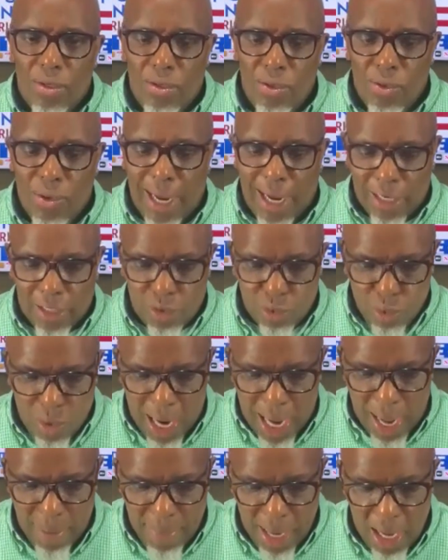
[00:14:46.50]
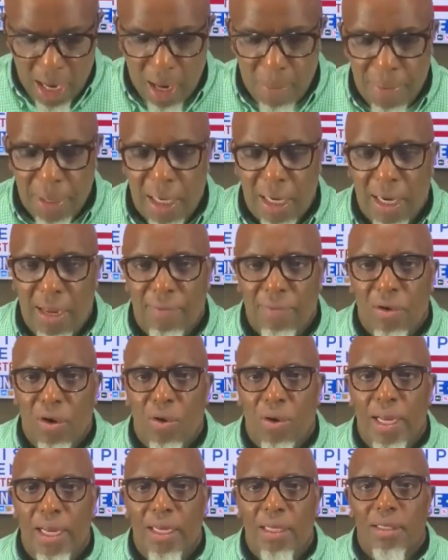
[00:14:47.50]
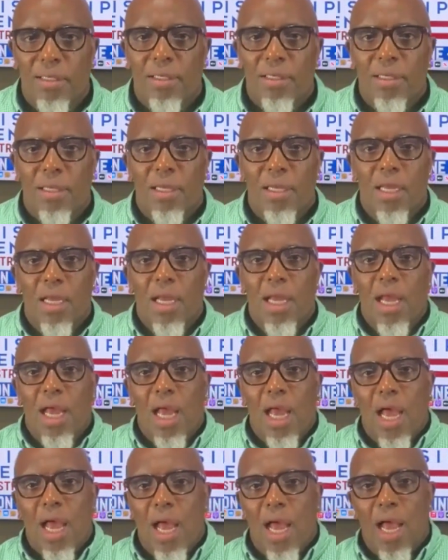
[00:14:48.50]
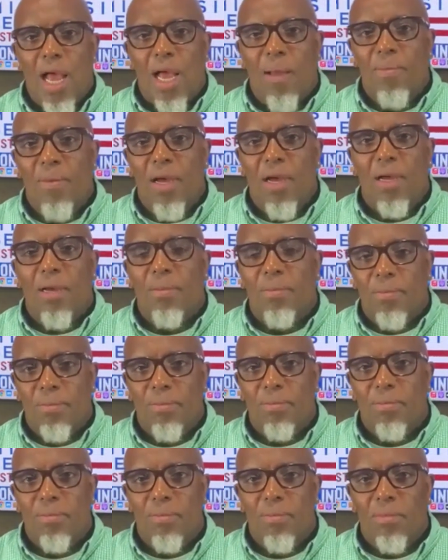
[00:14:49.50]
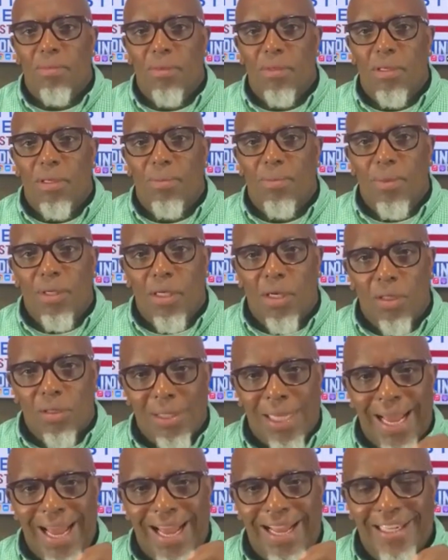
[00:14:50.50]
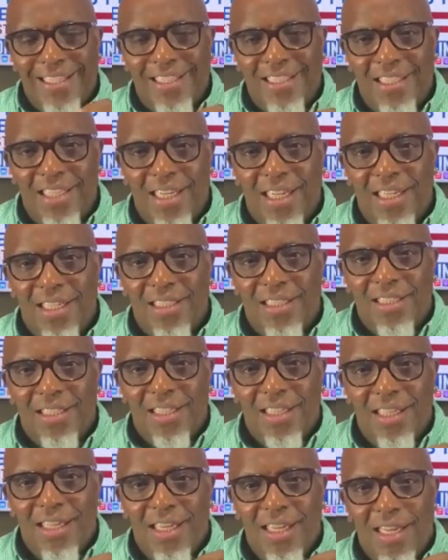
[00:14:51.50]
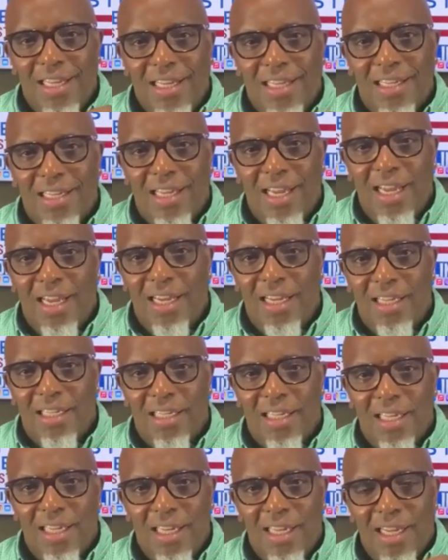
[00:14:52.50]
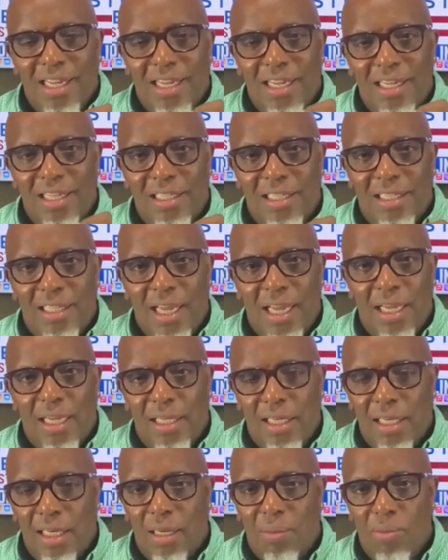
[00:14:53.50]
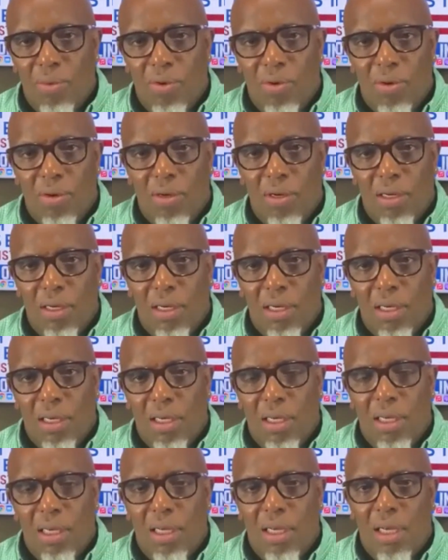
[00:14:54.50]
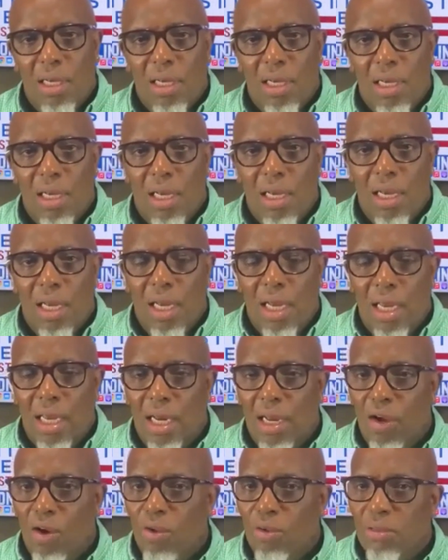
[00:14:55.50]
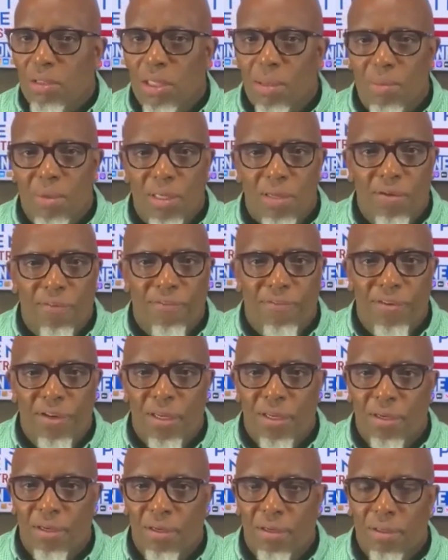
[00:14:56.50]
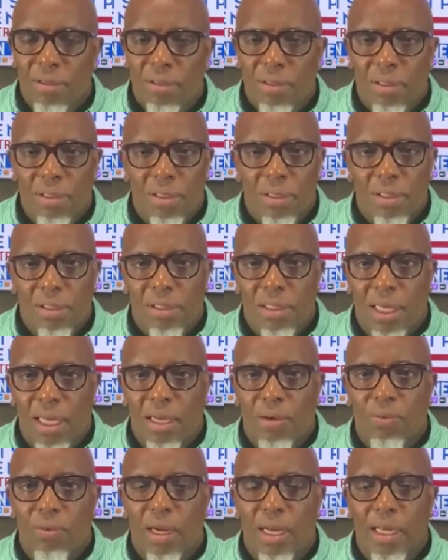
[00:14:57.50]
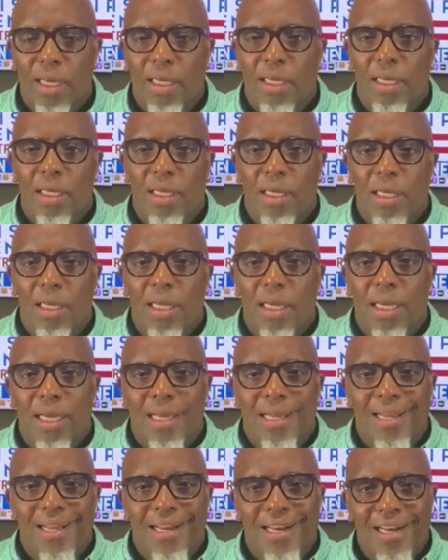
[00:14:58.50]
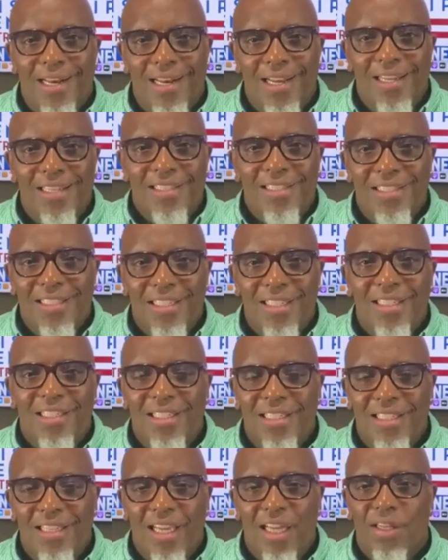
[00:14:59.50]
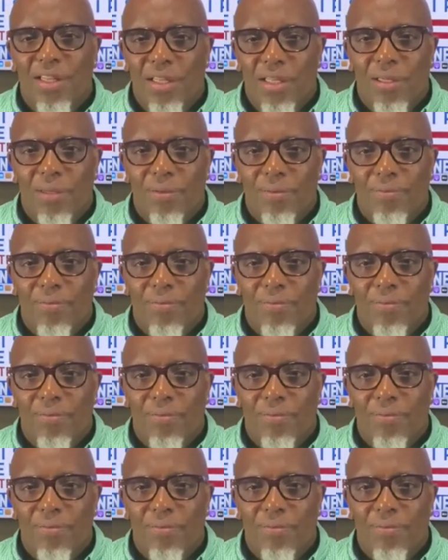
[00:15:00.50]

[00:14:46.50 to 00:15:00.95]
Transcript: You ask, why am I up at 11:08? I'm up because I just can't take it anymore. And I hope some of you feel the same way. Let's get together.